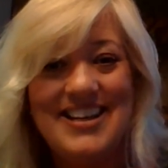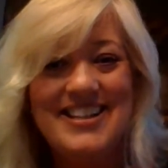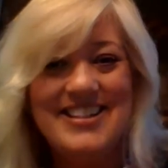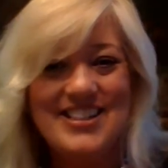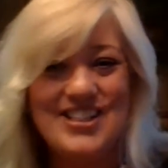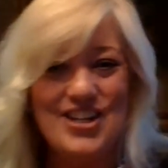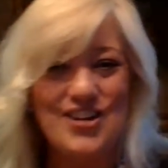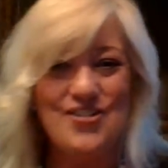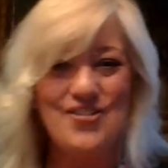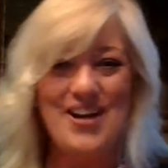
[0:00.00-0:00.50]

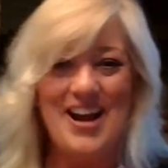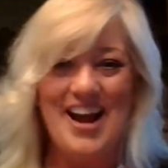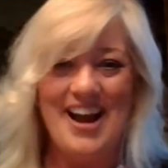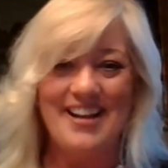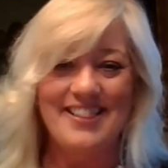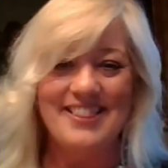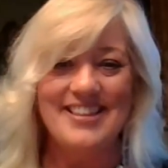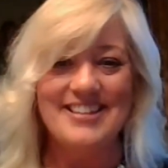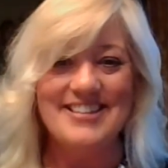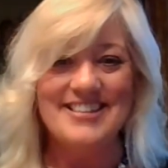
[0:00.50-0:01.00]
So
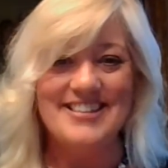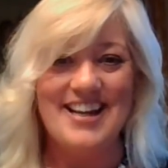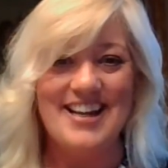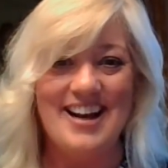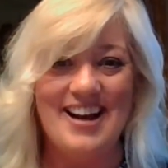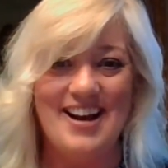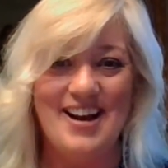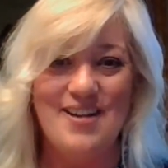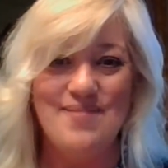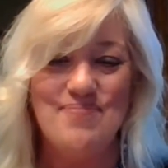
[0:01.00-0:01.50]
at this
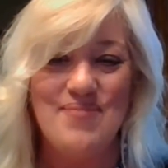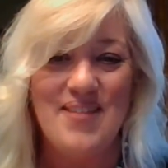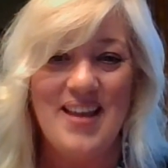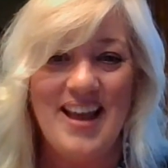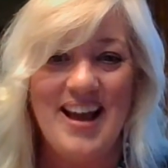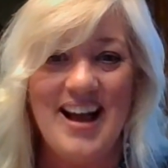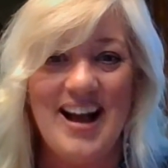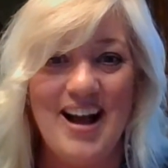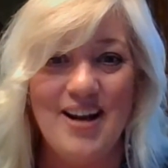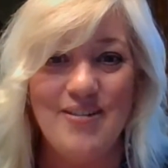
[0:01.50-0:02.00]
time,
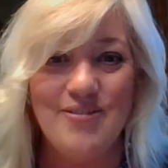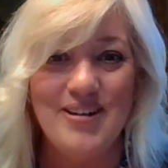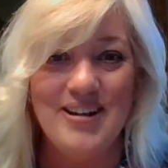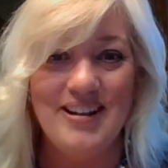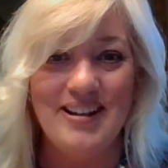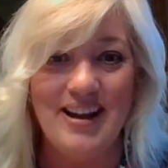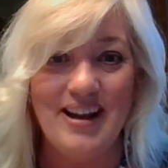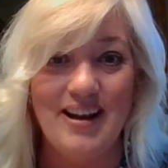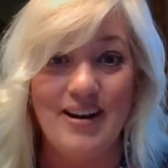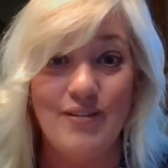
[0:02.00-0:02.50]
I would
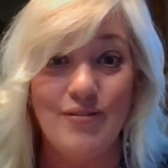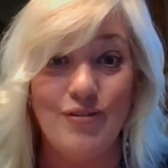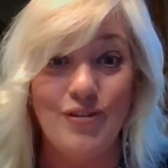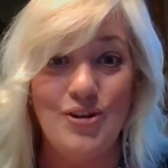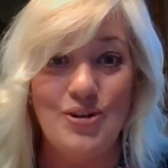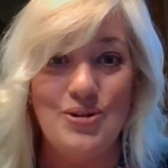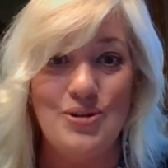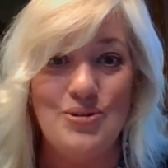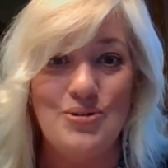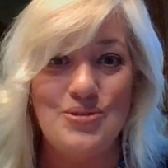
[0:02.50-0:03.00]
like for
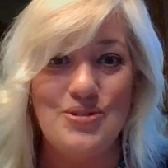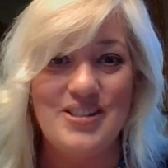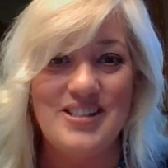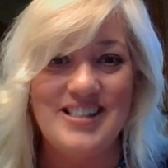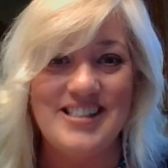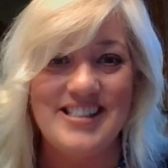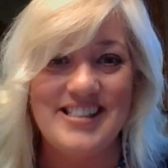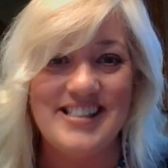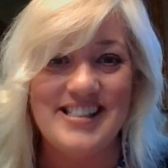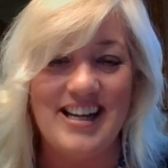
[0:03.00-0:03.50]
you to
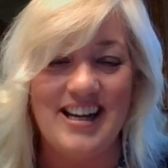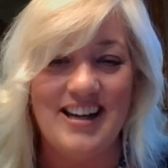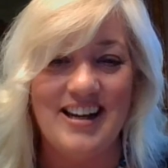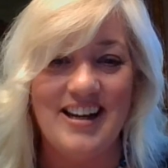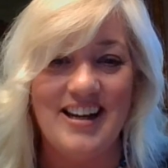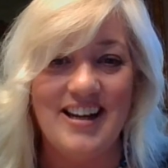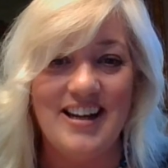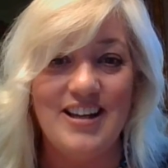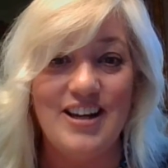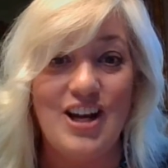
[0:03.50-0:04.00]

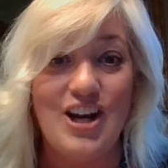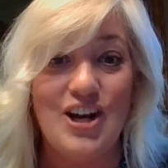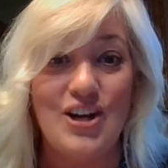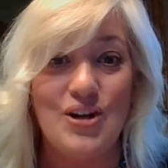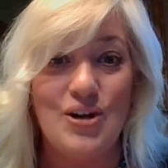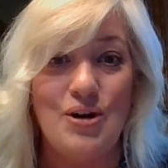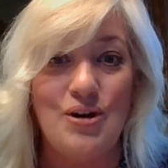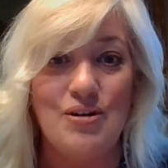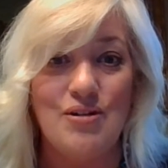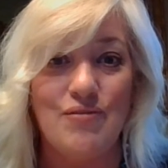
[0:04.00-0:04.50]
design a
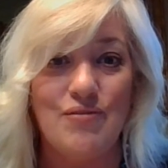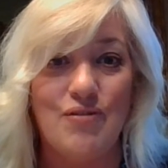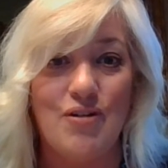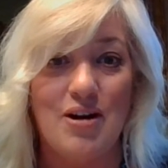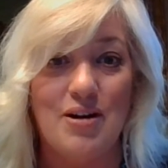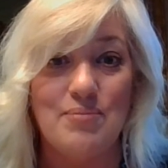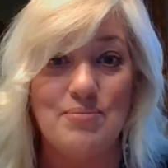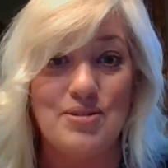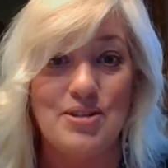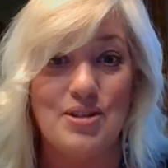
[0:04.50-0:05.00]
coat of
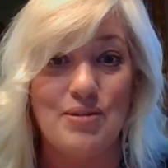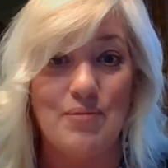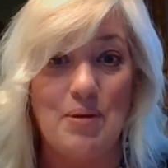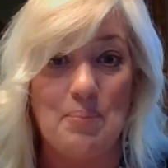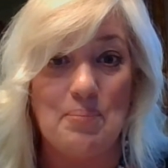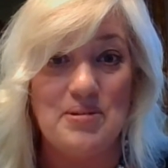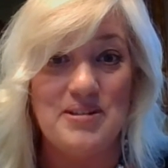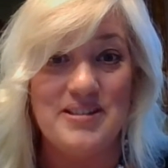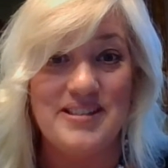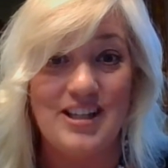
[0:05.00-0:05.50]
arms that
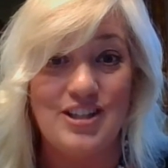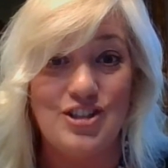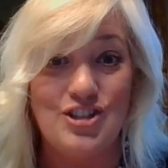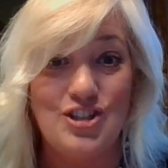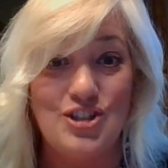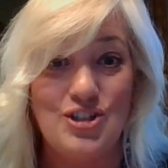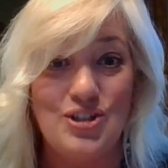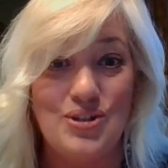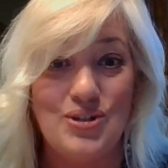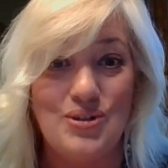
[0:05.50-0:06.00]
represents
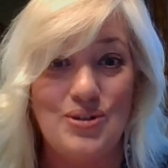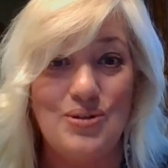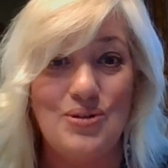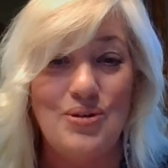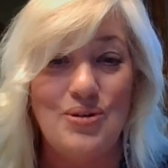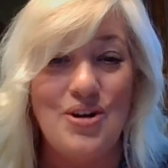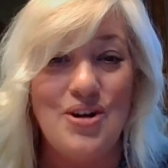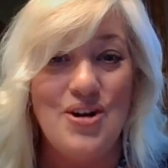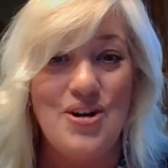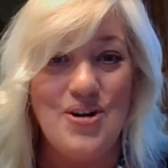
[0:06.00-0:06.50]
you
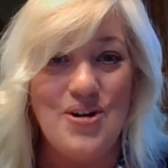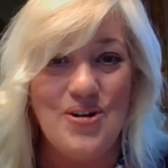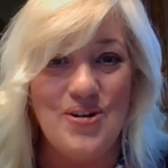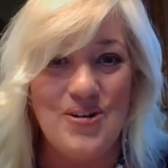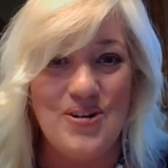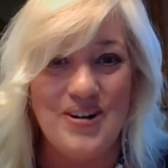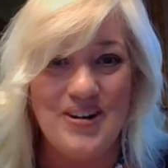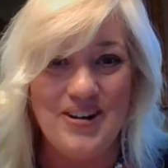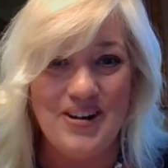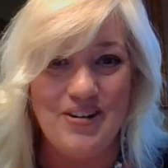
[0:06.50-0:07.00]

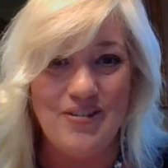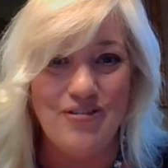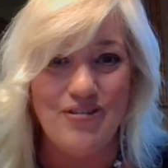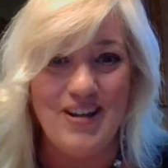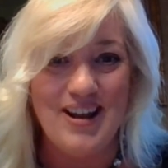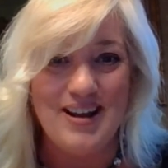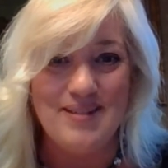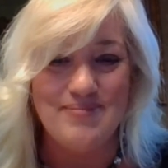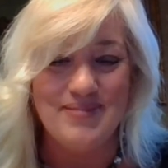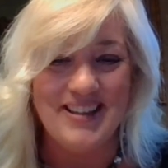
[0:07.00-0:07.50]
or your
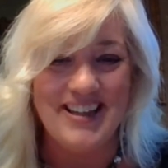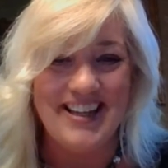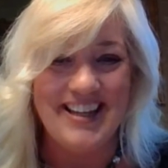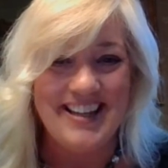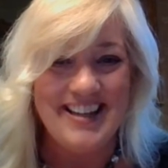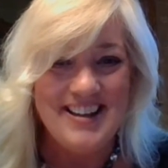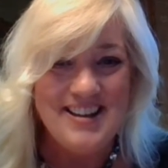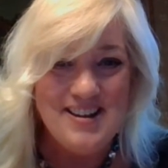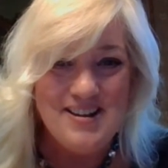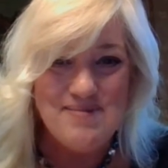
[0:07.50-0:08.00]
family.
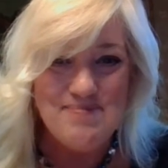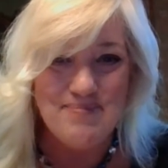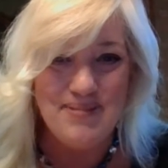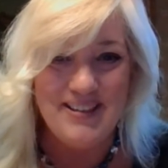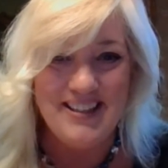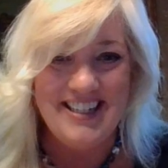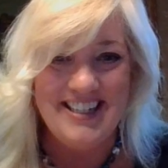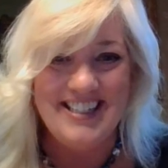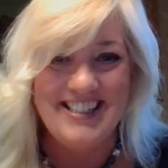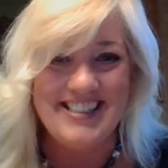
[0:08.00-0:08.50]

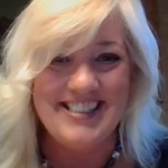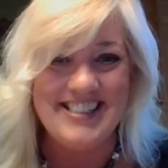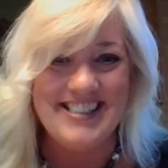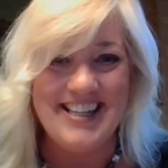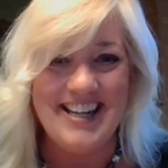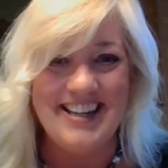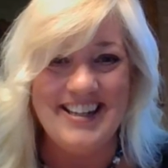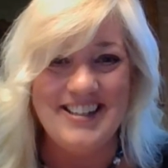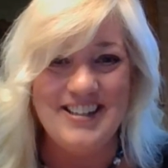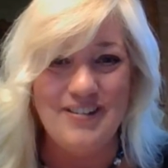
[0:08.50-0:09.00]
Please
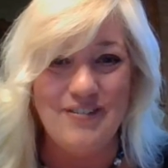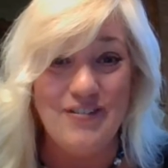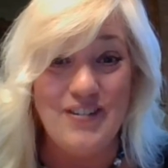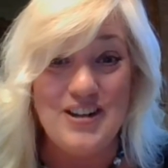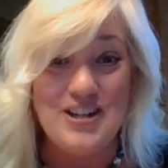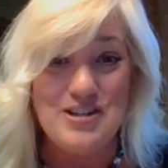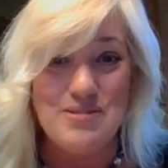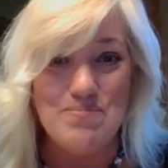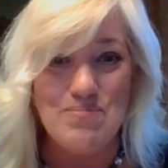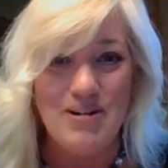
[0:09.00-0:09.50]
send your
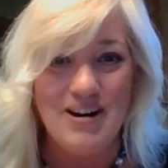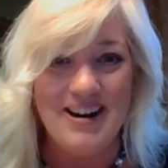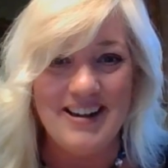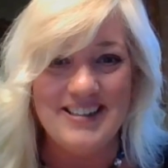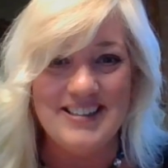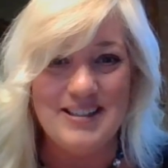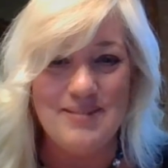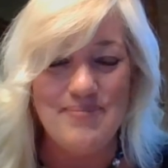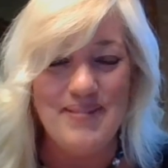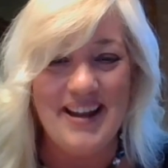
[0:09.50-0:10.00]
finished
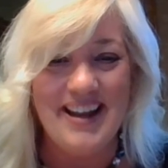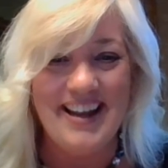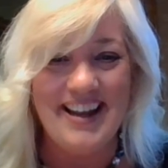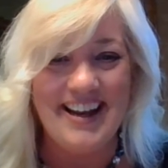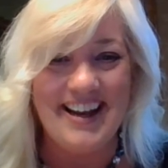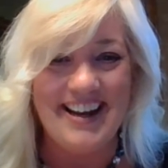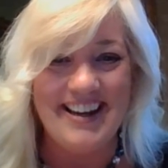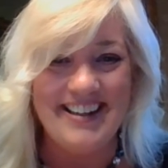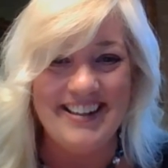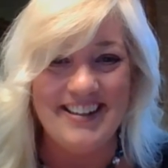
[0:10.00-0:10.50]
product to me.
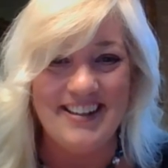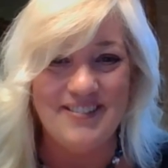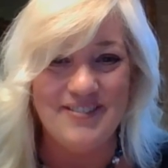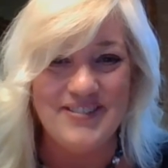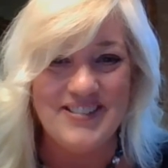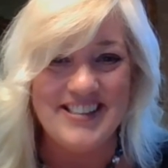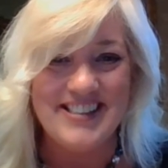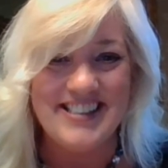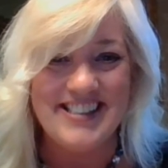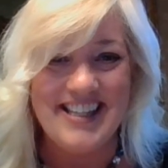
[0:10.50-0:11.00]
I'd love
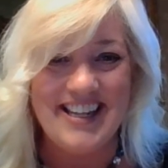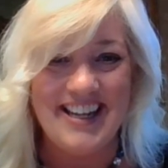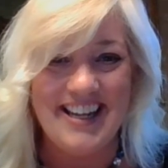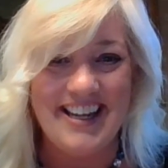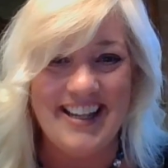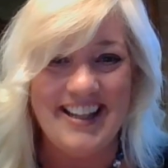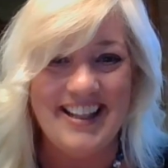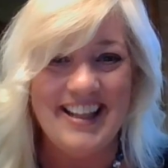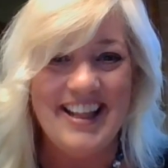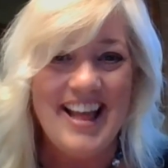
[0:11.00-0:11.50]
to see
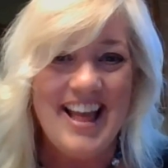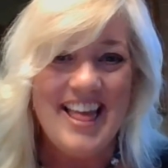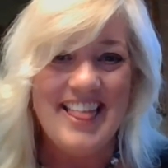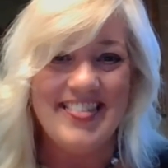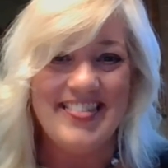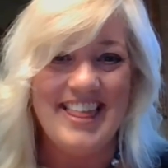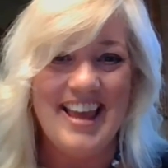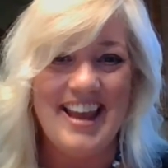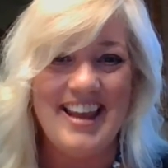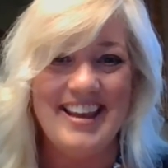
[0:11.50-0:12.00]
it.
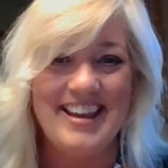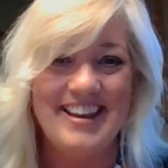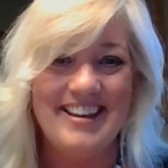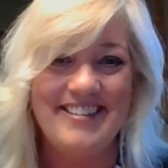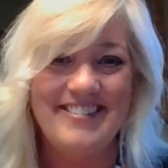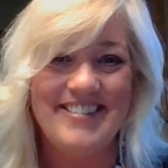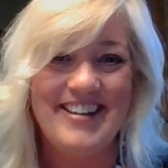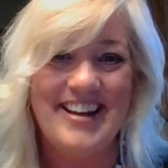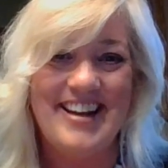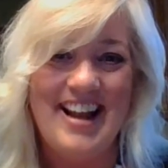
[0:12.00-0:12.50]
Thank
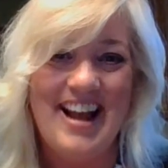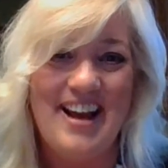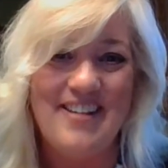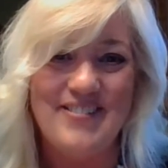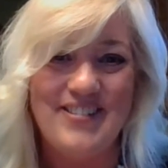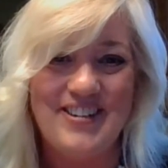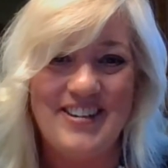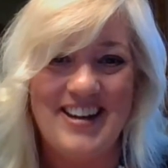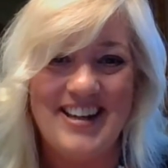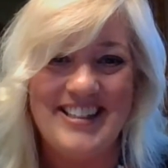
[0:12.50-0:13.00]
you and have
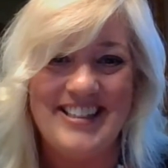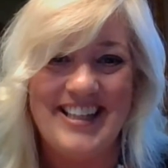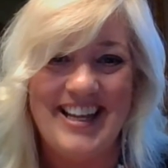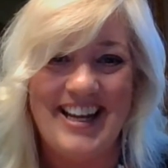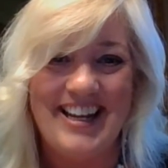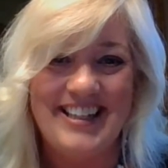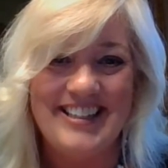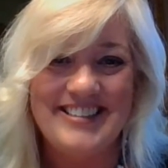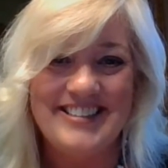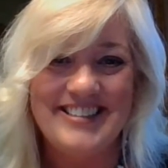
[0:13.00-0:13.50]
a great
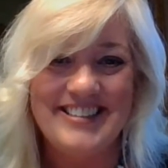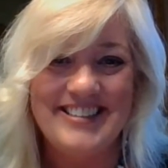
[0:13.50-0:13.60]
day.